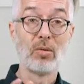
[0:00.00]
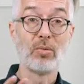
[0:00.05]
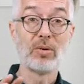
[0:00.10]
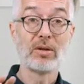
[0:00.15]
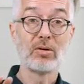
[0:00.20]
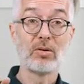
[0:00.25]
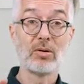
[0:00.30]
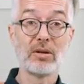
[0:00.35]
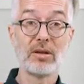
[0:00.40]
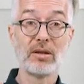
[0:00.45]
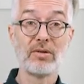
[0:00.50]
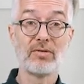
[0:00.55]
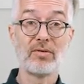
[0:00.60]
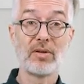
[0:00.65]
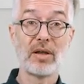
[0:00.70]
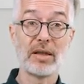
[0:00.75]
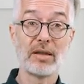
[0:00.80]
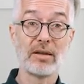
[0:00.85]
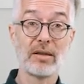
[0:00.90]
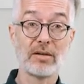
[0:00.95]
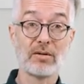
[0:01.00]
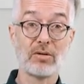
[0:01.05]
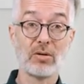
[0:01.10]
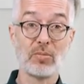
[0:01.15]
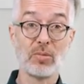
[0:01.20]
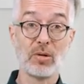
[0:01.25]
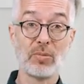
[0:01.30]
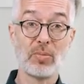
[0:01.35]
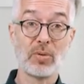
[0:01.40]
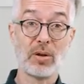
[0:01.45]
we could define a
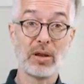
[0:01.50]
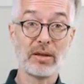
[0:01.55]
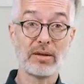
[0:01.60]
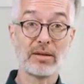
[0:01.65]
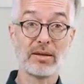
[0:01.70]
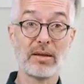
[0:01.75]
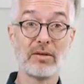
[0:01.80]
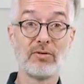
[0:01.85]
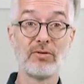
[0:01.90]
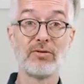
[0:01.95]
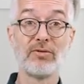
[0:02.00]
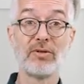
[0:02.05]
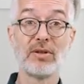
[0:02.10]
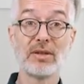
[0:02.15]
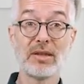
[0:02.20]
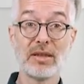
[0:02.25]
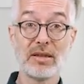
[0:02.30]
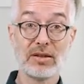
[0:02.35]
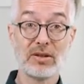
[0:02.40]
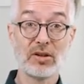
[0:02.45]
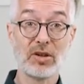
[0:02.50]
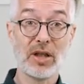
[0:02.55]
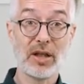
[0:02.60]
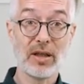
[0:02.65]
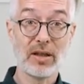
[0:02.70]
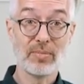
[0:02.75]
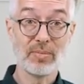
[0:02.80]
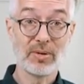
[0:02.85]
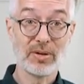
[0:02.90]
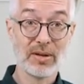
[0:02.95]
Nobel Prize in physics
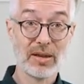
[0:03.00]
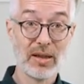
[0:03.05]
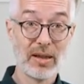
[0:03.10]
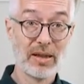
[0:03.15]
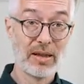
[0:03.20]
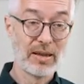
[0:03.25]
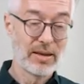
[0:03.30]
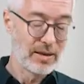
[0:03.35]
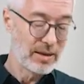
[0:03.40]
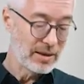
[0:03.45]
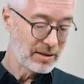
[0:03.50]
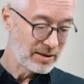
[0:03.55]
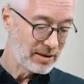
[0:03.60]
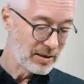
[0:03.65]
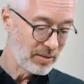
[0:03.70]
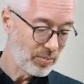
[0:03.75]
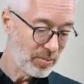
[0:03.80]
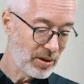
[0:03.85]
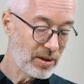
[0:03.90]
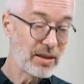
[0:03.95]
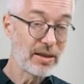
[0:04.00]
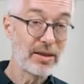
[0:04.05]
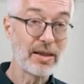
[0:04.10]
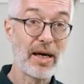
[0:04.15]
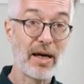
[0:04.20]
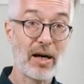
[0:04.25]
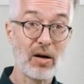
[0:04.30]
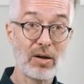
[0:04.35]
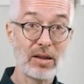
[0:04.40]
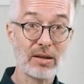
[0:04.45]
shapes that simply
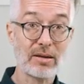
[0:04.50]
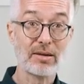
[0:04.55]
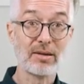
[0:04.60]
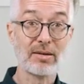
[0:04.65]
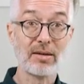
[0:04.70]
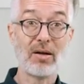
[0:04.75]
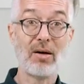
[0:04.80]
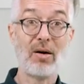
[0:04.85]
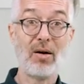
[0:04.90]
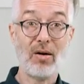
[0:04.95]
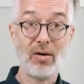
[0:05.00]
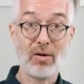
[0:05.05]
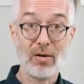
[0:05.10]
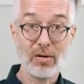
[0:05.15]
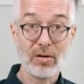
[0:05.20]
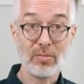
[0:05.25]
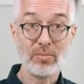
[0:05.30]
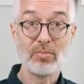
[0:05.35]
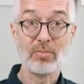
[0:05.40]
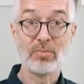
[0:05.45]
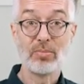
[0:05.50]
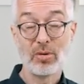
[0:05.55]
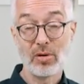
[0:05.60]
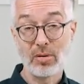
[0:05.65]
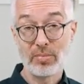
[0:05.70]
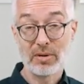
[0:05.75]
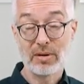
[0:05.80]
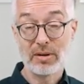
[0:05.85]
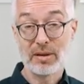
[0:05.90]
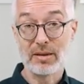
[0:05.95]
inherits all
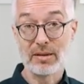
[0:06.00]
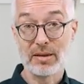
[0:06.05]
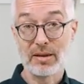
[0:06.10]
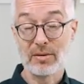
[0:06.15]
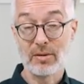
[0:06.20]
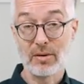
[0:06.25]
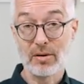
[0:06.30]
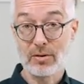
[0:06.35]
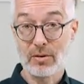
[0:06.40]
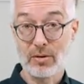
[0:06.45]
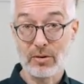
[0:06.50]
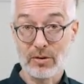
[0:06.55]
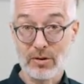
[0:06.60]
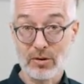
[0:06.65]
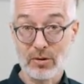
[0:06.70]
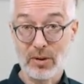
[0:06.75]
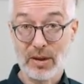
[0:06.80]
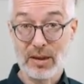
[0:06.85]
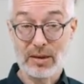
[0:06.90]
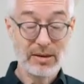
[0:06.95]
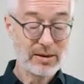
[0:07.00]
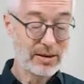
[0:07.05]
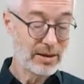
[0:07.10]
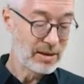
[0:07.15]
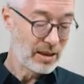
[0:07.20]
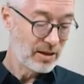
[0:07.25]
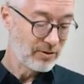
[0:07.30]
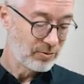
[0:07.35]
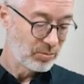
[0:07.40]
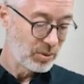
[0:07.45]
properties and all constraints
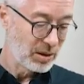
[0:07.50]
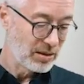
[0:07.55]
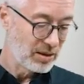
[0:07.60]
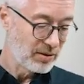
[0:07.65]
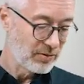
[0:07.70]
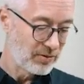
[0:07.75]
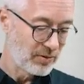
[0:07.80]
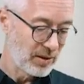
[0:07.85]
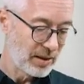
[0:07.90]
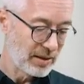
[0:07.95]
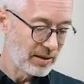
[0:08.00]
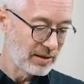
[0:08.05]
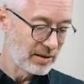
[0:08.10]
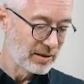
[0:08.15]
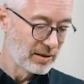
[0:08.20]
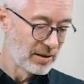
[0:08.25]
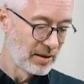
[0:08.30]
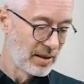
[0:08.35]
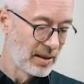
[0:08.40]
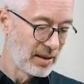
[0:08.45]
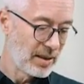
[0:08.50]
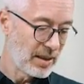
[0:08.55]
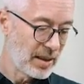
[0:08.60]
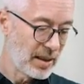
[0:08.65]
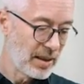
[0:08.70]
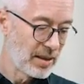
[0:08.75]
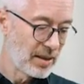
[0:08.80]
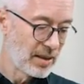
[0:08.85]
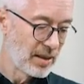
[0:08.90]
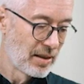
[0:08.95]
that have been defined
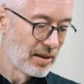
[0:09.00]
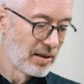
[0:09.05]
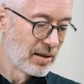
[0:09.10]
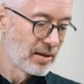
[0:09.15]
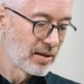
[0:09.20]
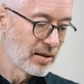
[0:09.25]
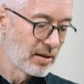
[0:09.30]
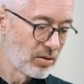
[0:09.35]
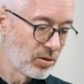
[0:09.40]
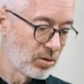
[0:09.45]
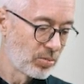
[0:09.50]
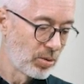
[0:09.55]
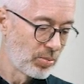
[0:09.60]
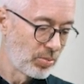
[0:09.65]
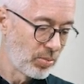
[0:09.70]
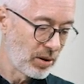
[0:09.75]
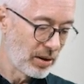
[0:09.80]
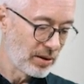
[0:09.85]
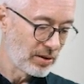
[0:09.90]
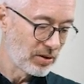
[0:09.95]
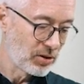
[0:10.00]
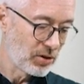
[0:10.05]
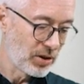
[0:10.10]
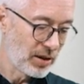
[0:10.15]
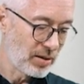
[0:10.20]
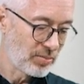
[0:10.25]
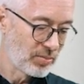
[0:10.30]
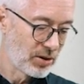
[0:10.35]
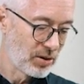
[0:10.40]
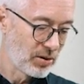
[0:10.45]
in the Nobel Prize
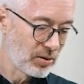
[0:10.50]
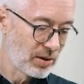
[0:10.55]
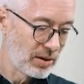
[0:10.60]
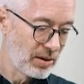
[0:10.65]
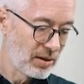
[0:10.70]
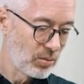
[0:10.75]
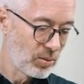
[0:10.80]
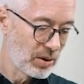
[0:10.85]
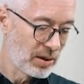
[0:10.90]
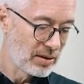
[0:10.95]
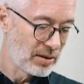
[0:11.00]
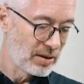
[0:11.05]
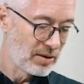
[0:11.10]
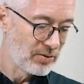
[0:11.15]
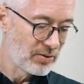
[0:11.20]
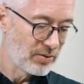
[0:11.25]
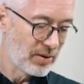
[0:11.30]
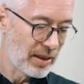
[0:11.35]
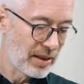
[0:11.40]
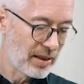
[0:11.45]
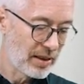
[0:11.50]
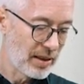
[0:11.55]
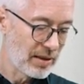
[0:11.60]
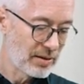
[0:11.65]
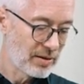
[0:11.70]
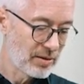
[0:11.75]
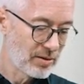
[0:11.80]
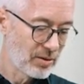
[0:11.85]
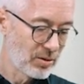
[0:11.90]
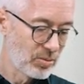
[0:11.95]
shape. So here we define
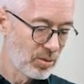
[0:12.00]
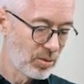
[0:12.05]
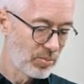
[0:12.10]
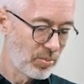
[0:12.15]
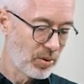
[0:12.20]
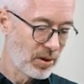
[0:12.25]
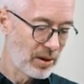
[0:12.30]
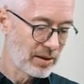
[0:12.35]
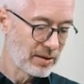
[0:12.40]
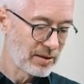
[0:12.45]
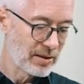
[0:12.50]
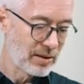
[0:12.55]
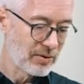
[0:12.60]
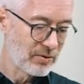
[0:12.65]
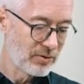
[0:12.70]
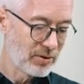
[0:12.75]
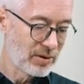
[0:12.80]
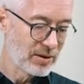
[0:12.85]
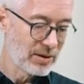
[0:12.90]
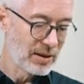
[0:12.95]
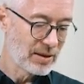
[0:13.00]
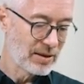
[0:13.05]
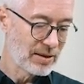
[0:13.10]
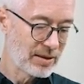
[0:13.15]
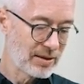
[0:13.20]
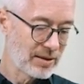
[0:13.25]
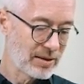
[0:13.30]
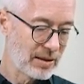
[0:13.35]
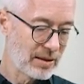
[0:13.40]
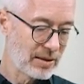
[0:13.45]
S Nobel Prize in physics
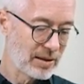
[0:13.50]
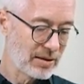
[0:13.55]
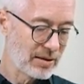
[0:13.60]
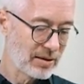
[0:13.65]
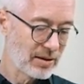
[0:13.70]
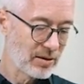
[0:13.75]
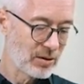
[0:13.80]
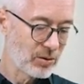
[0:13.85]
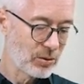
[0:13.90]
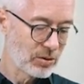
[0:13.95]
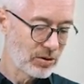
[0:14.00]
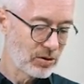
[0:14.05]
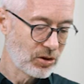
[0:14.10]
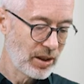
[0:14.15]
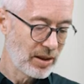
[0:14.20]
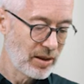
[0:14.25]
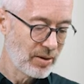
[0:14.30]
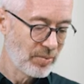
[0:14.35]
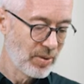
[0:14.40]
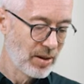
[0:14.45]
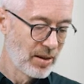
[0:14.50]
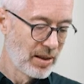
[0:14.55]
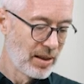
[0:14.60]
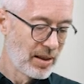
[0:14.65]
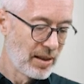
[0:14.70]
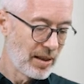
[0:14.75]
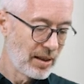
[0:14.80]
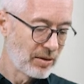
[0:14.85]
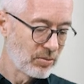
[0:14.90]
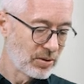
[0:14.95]
and say that's a node shape
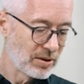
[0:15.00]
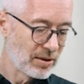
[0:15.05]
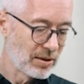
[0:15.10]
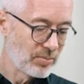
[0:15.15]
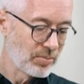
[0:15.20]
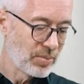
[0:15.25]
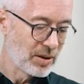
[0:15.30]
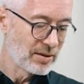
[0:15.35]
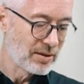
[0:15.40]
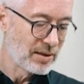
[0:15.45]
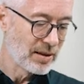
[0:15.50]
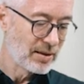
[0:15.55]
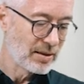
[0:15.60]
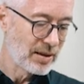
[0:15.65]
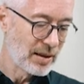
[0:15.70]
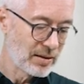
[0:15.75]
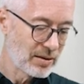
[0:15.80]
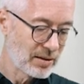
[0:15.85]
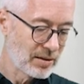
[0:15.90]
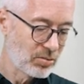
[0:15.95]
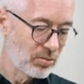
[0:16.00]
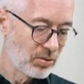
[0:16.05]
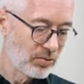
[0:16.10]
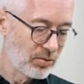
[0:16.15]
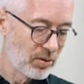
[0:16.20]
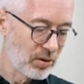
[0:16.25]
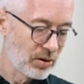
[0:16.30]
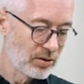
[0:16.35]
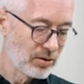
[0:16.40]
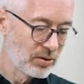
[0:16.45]
and we simply say yeah this
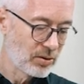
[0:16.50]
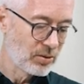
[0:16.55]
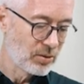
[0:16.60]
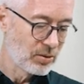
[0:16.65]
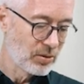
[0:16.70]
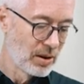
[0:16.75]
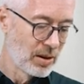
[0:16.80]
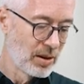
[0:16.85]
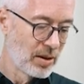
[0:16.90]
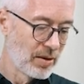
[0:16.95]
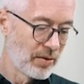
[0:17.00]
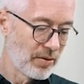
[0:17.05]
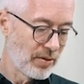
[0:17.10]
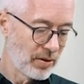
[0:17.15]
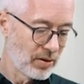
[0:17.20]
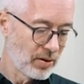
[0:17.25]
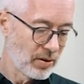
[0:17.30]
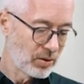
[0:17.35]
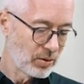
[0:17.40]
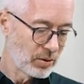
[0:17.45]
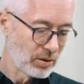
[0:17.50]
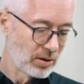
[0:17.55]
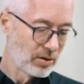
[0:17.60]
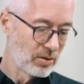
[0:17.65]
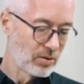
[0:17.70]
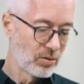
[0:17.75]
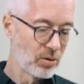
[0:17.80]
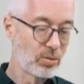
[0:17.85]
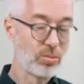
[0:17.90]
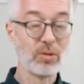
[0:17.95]
refers to the node
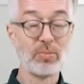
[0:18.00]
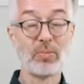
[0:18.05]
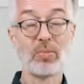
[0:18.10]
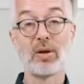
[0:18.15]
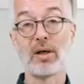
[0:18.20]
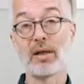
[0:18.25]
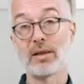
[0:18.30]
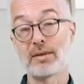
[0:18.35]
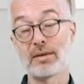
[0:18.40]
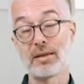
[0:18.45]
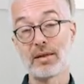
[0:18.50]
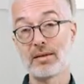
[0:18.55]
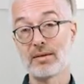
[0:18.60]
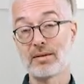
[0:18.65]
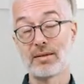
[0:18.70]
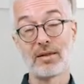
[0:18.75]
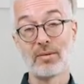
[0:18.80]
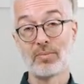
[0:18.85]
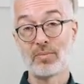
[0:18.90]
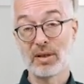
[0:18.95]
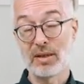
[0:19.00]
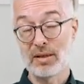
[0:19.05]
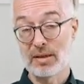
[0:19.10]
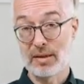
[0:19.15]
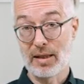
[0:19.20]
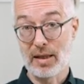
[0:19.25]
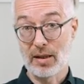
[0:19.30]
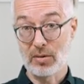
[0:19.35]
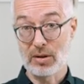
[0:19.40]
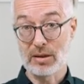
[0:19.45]
Nobel Prize and simply
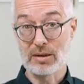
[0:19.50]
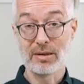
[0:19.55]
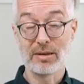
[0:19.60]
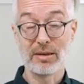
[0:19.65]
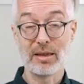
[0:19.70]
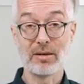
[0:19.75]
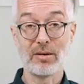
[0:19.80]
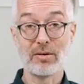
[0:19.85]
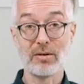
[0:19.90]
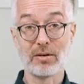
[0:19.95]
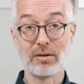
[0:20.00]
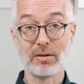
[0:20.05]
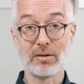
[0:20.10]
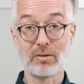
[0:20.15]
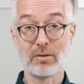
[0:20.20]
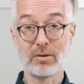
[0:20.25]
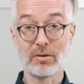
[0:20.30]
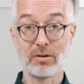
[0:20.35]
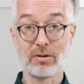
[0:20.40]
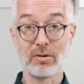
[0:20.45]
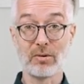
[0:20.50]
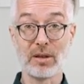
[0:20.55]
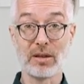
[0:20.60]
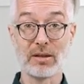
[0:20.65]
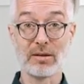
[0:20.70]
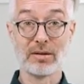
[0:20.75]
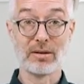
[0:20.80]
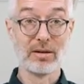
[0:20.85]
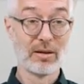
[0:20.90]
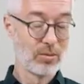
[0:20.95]
inherits then all the
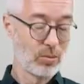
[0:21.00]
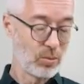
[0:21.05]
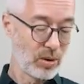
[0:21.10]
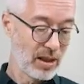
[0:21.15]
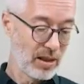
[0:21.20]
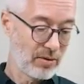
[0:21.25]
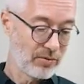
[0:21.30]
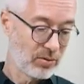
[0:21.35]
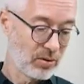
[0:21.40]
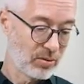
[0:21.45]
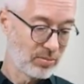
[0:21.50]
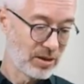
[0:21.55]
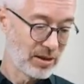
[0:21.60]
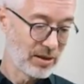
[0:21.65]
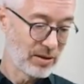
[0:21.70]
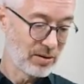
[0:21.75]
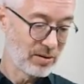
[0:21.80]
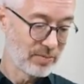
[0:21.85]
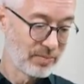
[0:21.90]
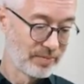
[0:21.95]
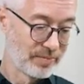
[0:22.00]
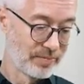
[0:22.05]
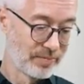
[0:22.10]
constraints we have from there.